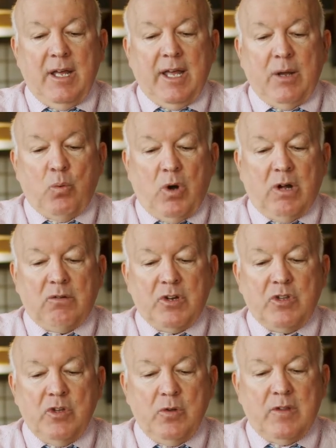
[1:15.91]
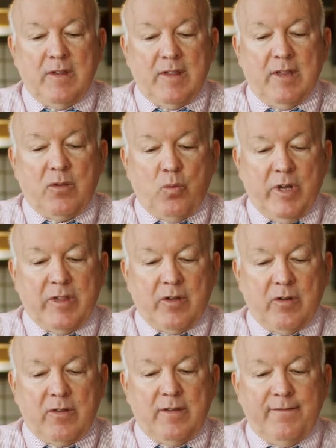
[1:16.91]
A walrus uses its
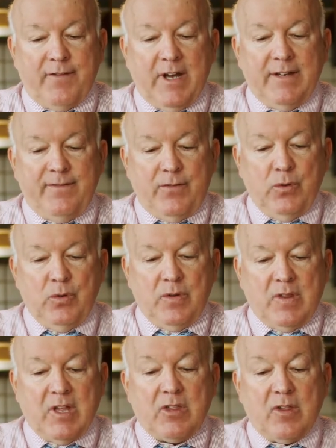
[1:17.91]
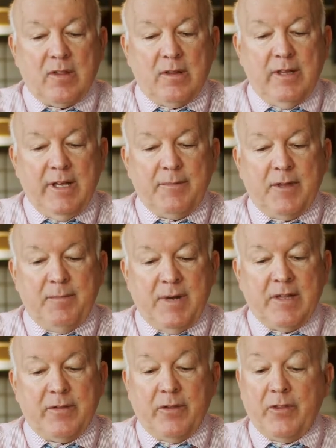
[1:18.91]
whiskers to find food such as clams and
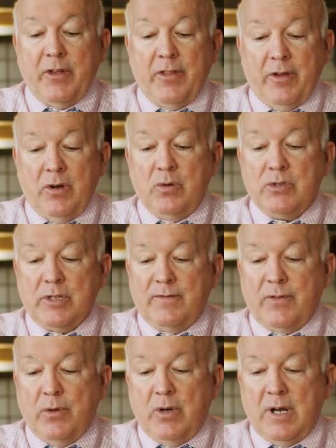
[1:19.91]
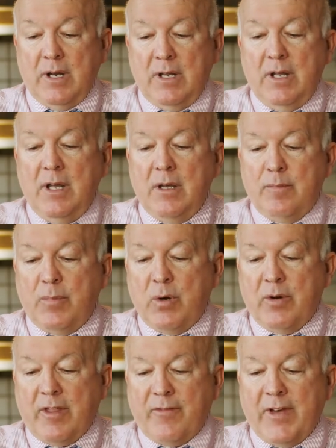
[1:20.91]
mussels on the ocean floor.
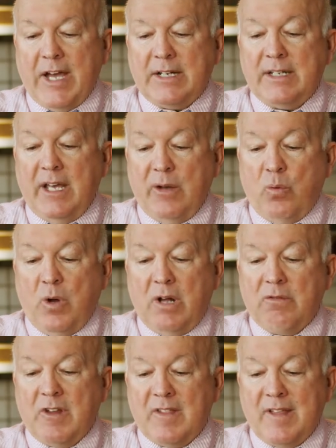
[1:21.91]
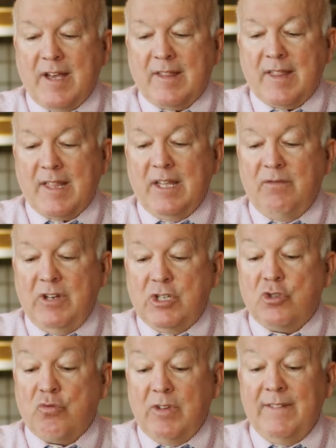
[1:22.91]
Bonus fact, a walrus tusk can
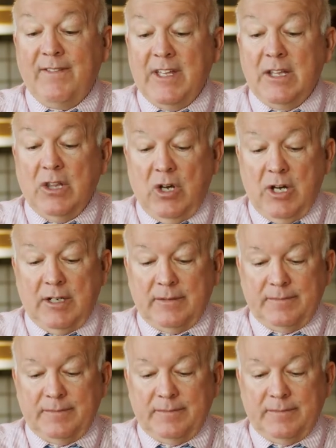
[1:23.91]
reach 3 feet long.